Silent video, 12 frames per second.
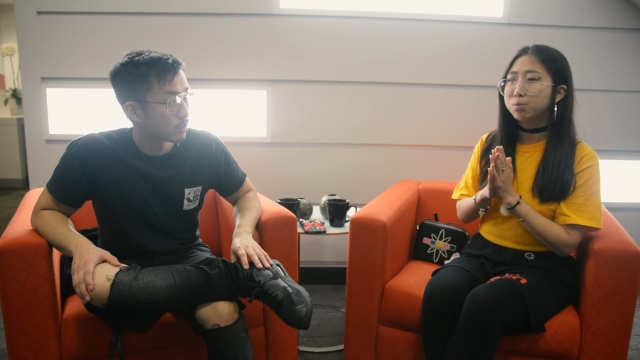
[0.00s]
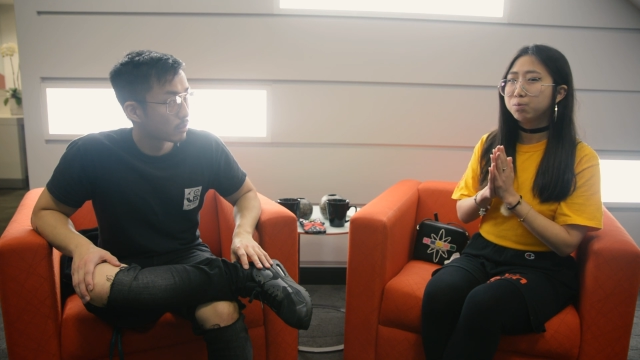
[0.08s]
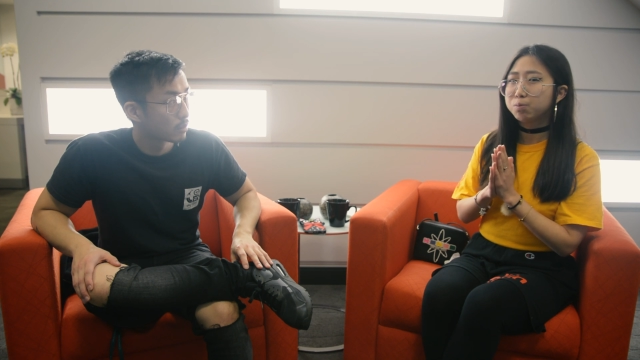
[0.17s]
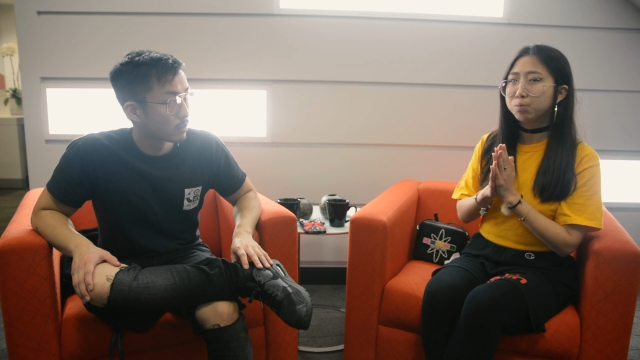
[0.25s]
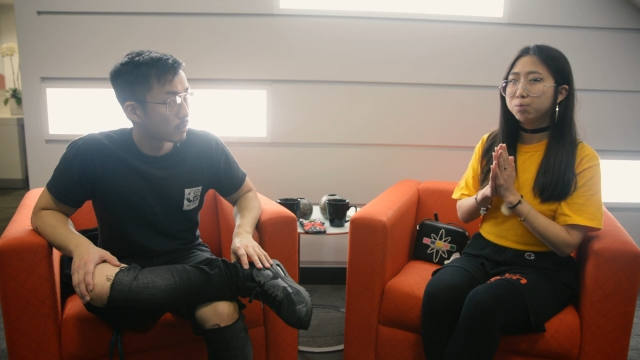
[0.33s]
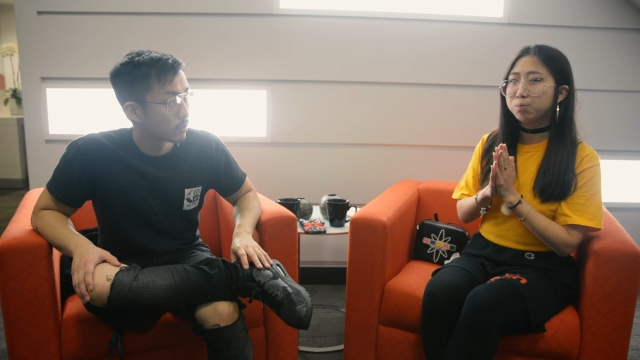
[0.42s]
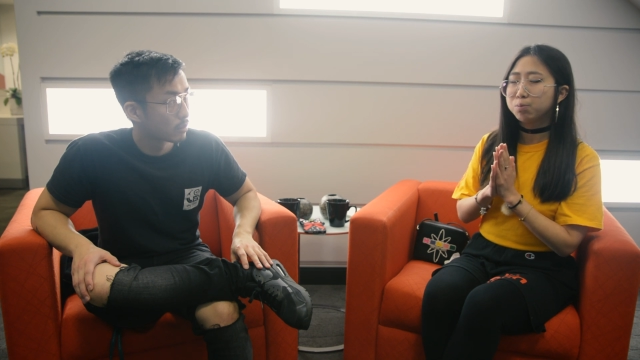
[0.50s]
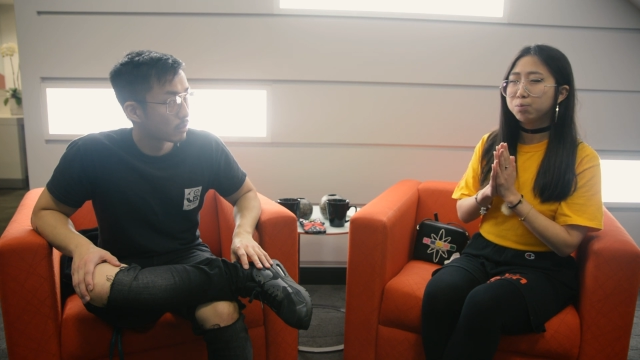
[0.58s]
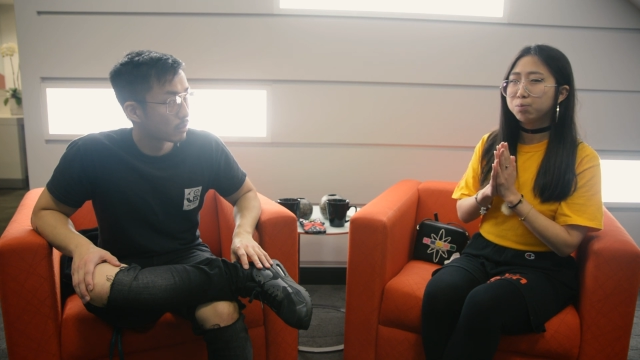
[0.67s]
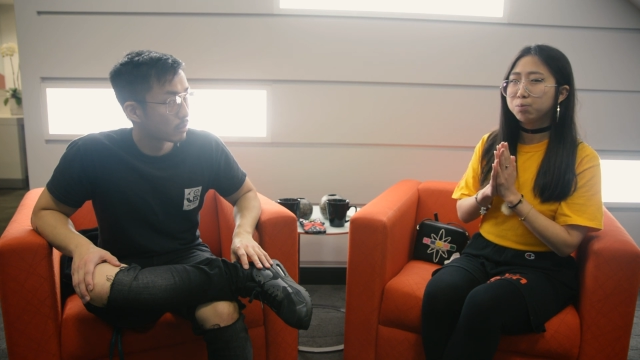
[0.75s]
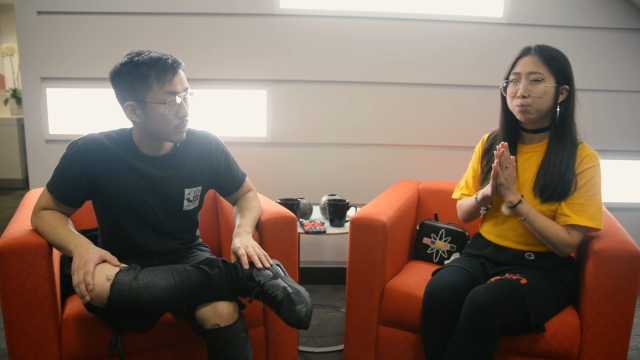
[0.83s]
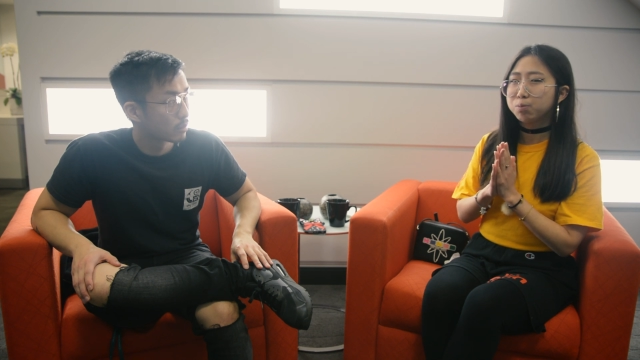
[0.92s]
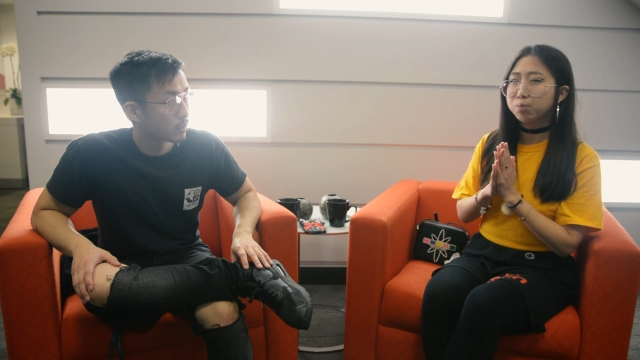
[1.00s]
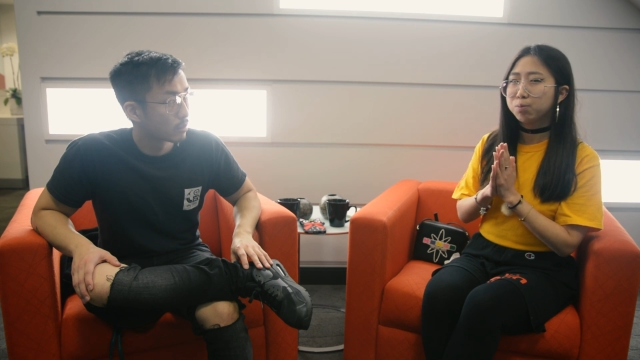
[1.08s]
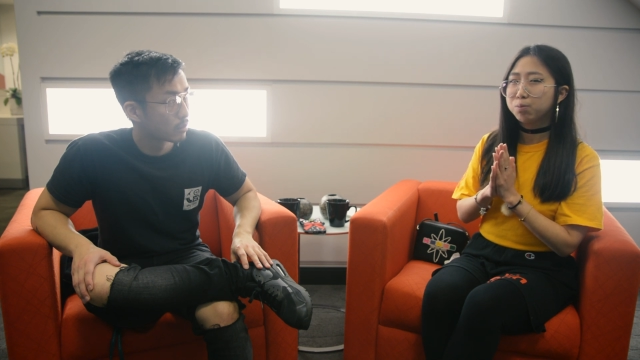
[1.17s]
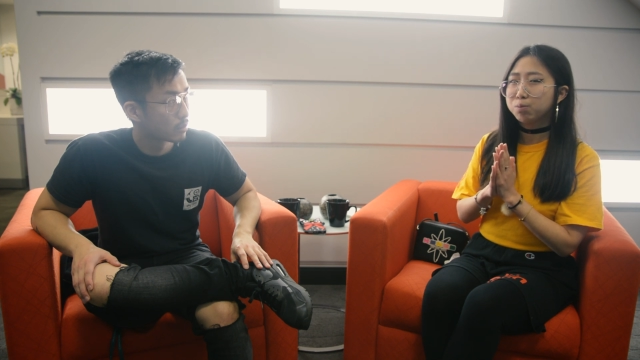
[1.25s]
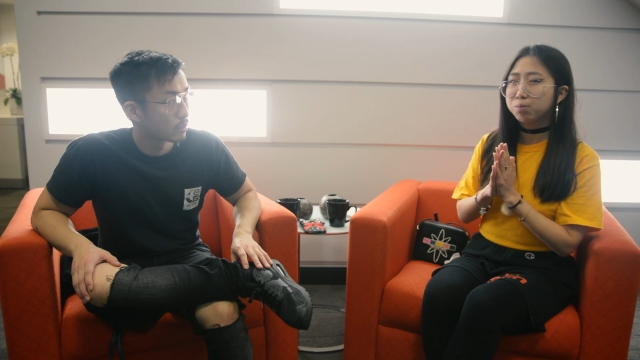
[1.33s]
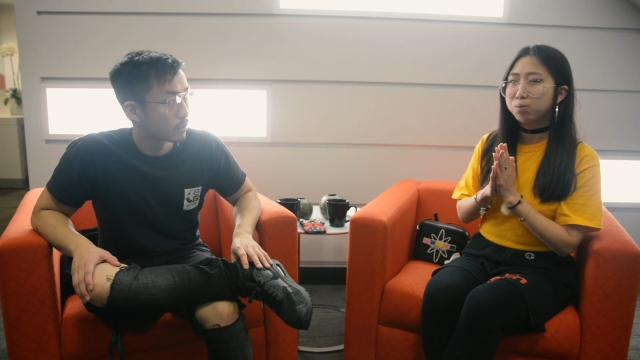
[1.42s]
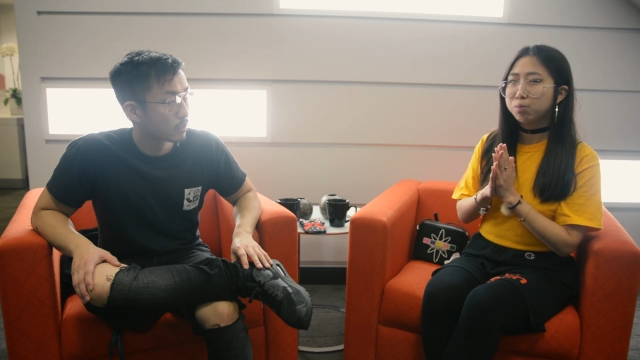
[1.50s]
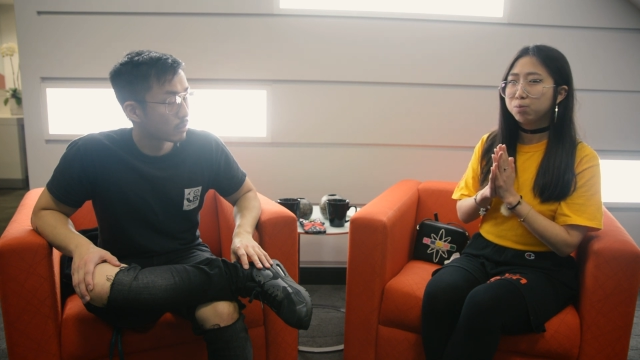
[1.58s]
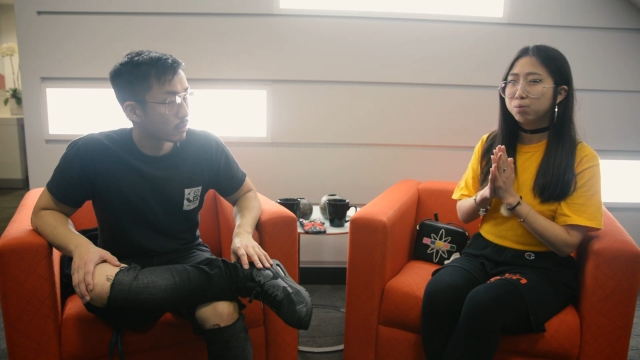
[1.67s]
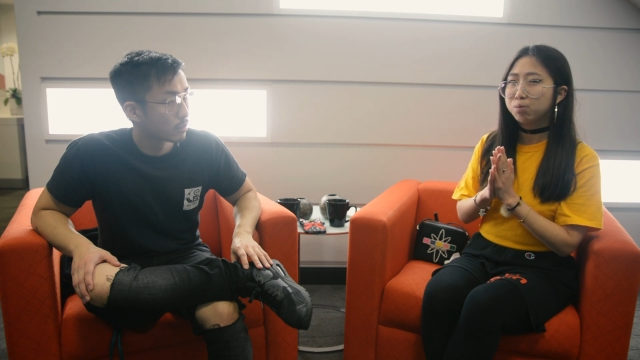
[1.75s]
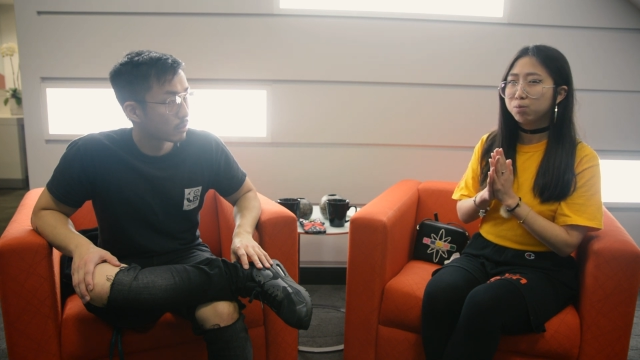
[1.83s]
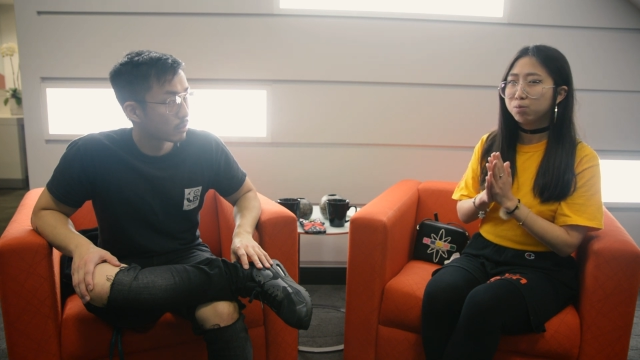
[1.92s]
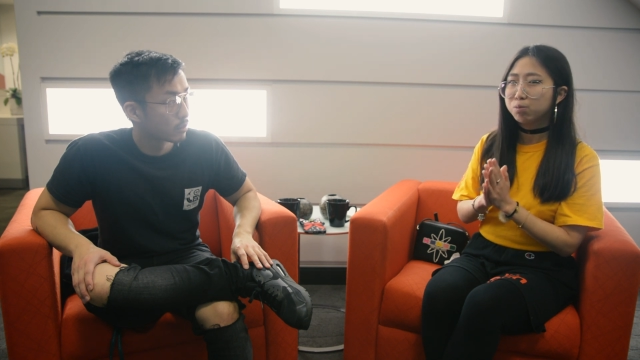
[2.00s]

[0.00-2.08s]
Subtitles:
Nothing is said.